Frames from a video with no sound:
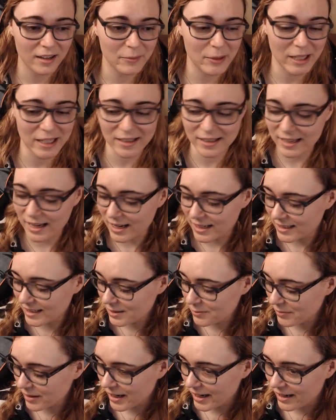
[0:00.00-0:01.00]
Because it's
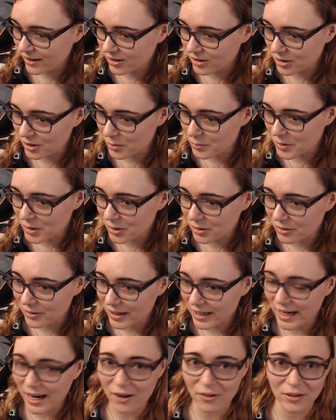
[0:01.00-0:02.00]
in my other computer
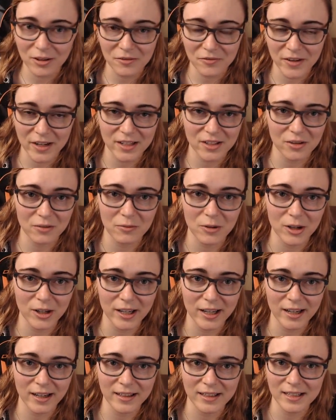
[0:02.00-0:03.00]
right now and the fans are
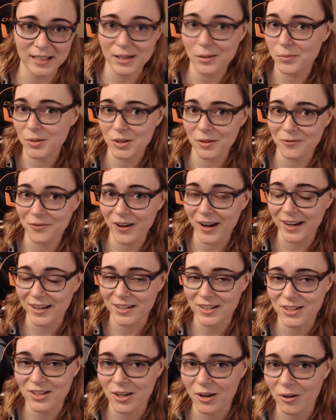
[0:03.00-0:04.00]
working and the temps are
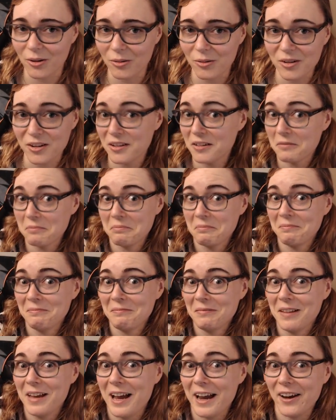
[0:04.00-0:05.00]
fine. So
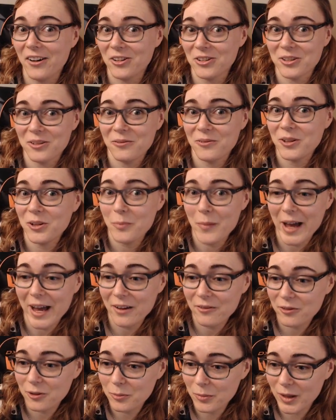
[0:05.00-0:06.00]
I also feel
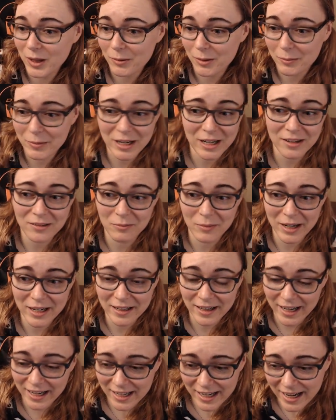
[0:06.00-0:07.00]
bad for blaming my
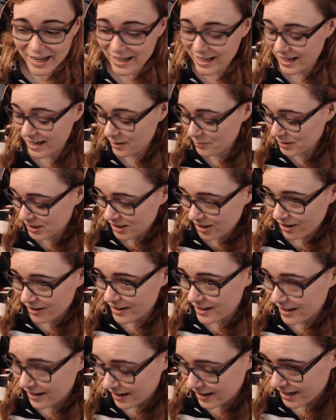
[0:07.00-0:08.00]
980. I'm
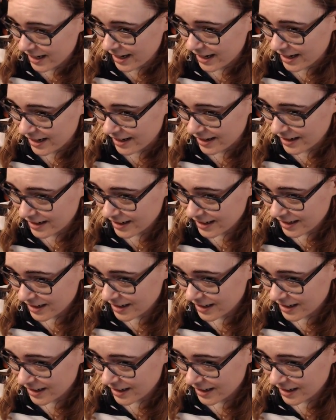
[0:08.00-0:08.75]
sorry, 980.